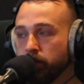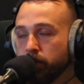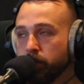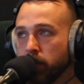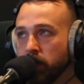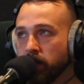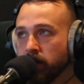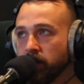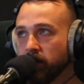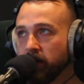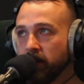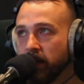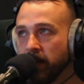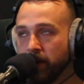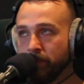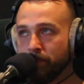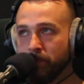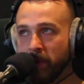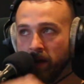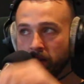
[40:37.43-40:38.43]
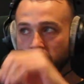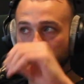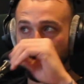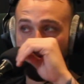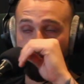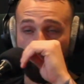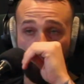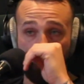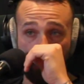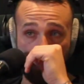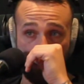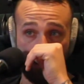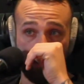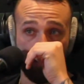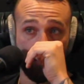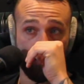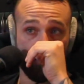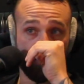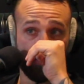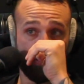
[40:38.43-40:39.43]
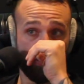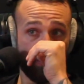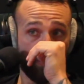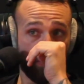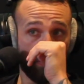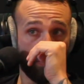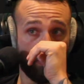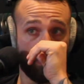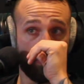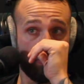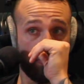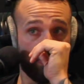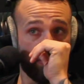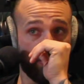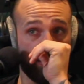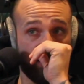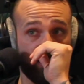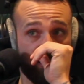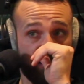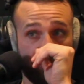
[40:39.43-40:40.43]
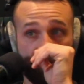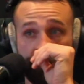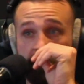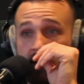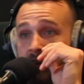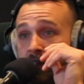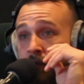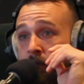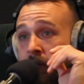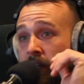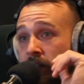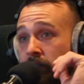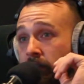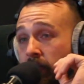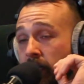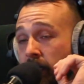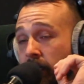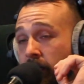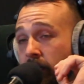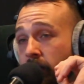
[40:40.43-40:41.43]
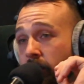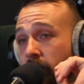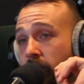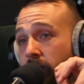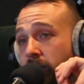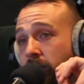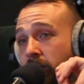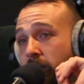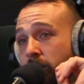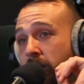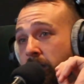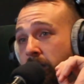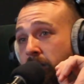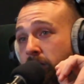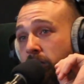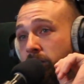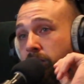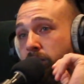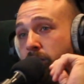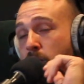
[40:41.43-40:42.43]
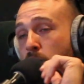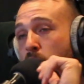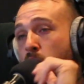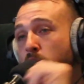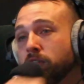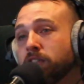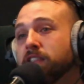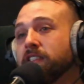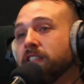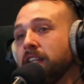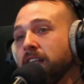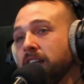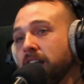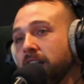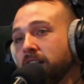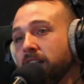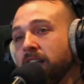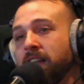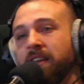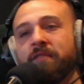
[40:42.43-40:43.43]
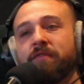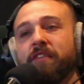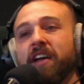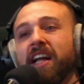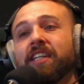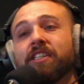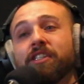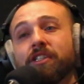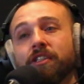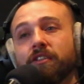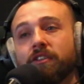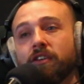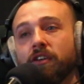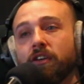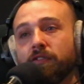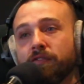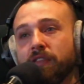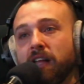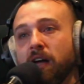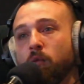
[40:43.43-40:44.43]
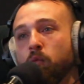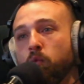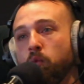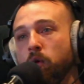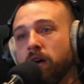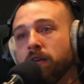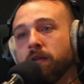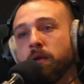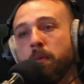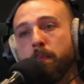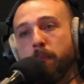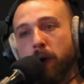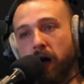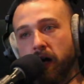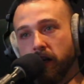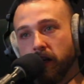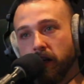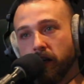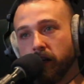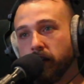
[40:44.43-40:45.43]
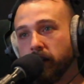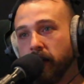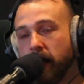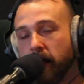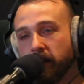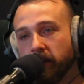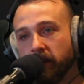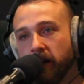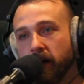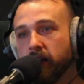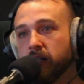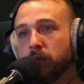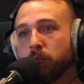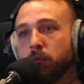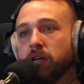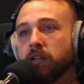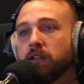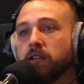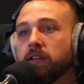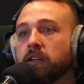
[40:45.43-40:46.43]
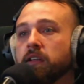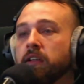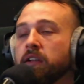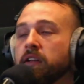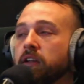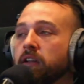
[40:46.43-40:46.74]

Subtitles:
But the amount of ego, the amount of what's the next innovation off that one button, that like button.